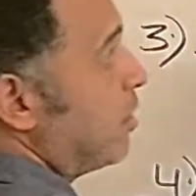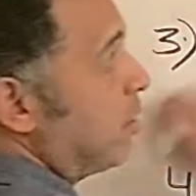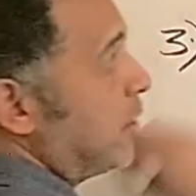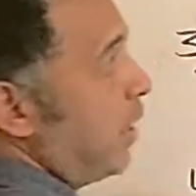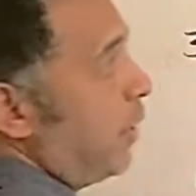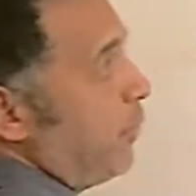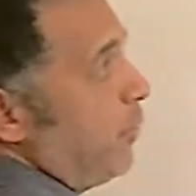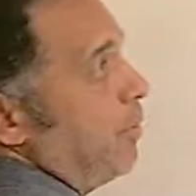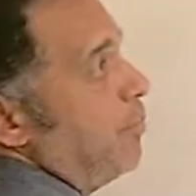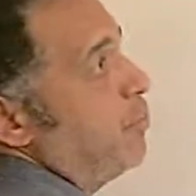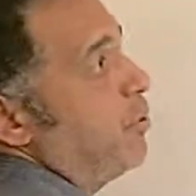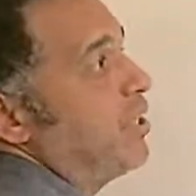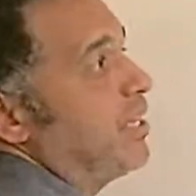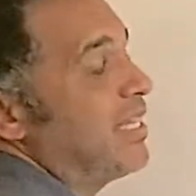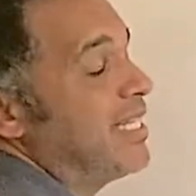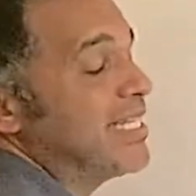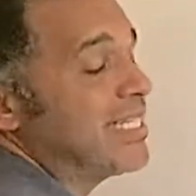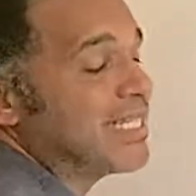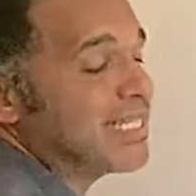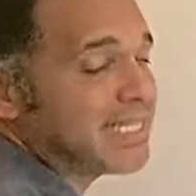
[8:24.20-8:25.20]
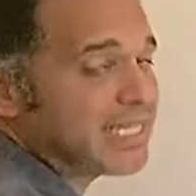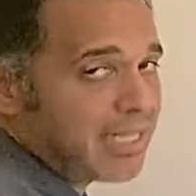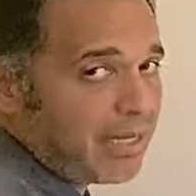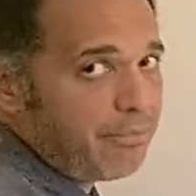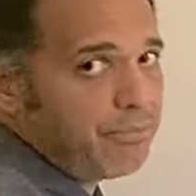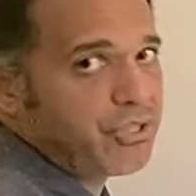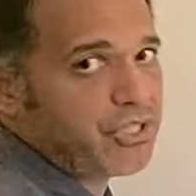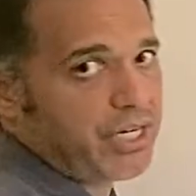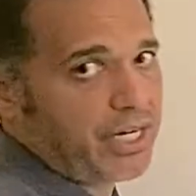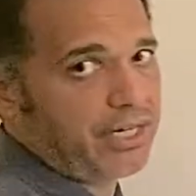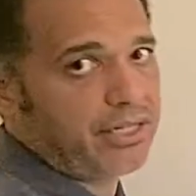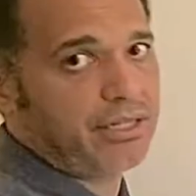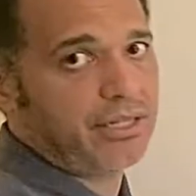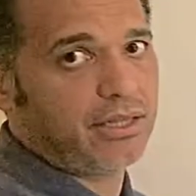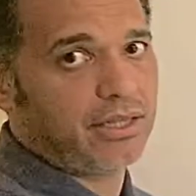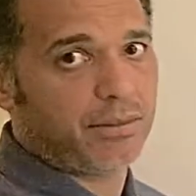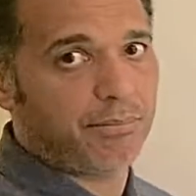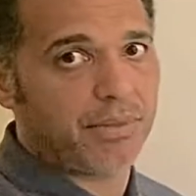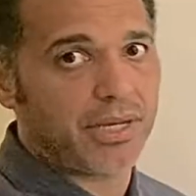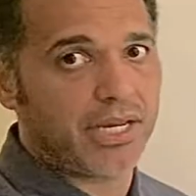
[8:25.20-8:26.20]
that we put the subject
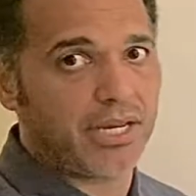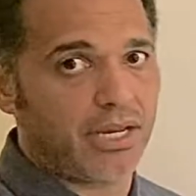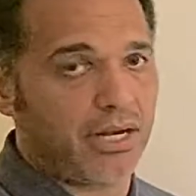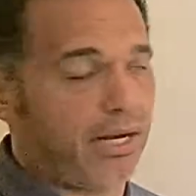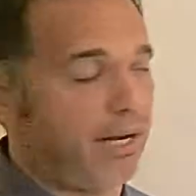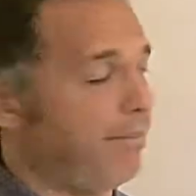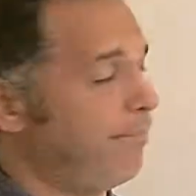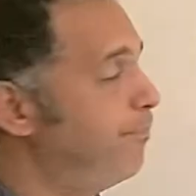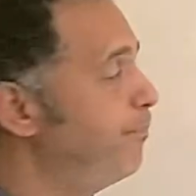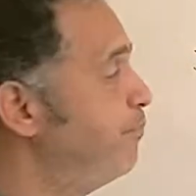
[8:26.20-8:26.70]
in the beginning.